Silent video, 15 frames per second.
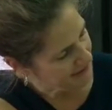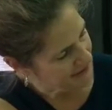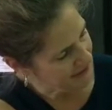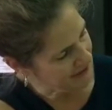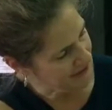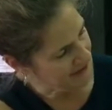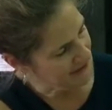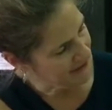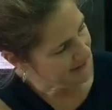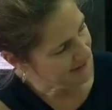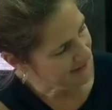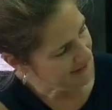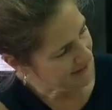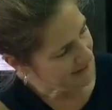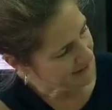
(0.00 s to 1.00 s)
Look,
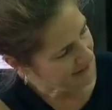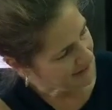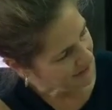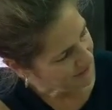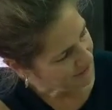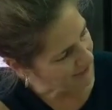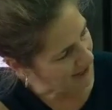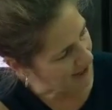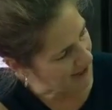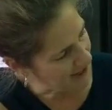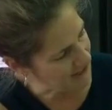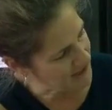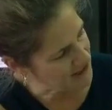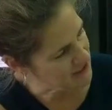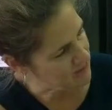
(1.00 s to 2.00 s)

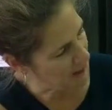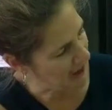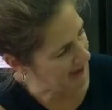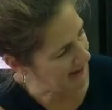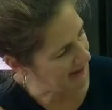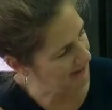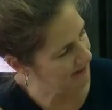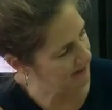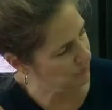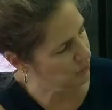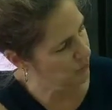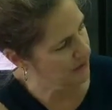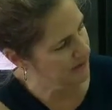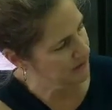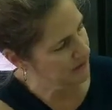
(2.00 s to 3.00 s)
5 spikes.
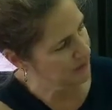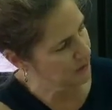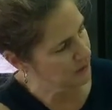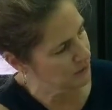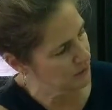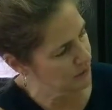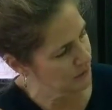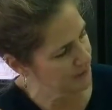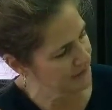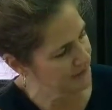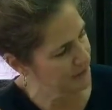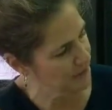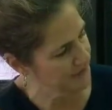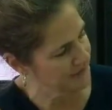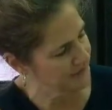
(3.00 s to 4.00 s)
1, 2, 3,
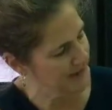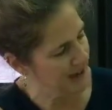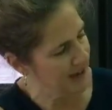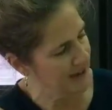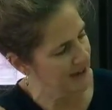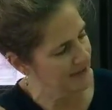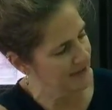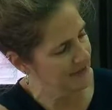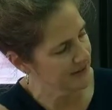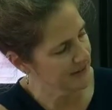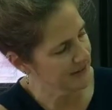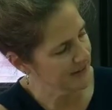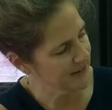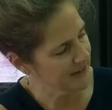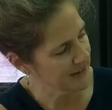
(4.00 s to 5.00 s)
4, 5.
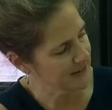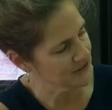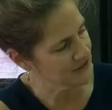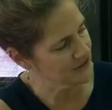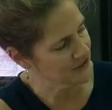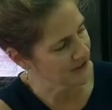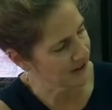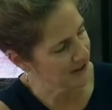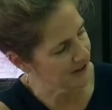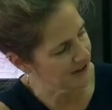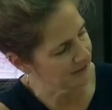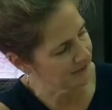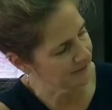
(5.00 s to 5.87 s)
That star.